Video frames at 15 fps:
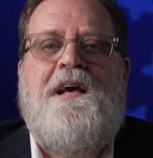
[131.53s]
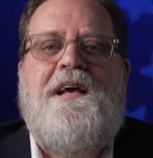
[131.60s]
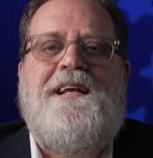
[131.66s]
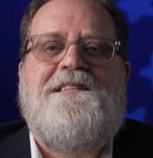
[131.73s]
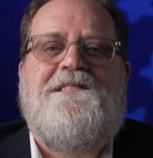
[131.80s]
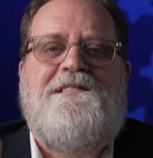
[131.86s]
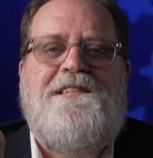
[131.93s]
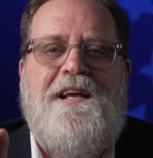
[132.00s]

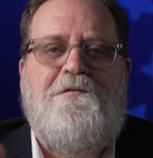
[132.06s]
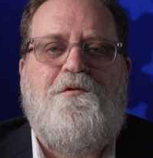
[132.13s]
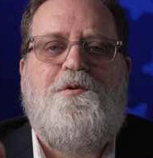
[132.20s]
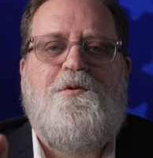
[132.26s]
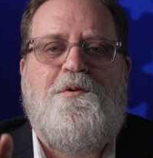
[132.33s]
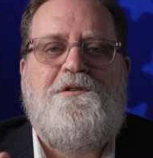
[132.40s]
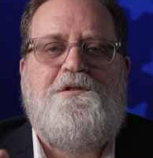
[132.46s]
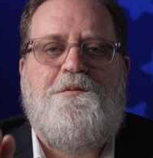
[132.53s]
it's never
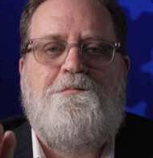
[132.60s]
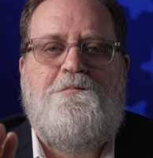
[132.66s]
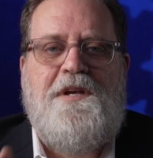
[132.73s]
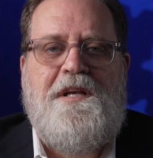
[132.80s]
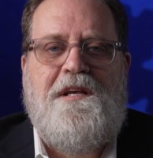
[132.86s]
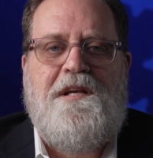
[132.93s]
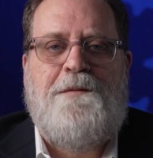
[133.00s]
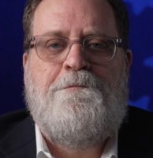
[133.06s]
going to
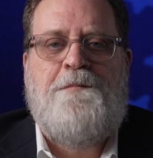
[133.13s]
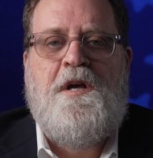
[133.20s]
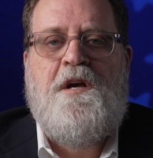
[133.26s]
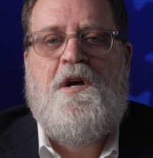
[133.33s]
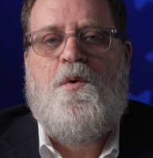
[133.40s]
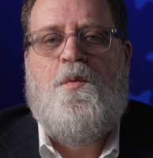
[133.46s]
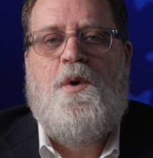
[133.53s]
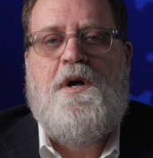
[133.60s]
be
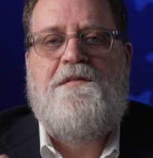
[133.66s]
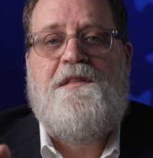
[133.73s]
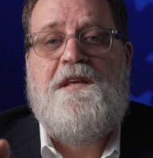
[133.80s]
what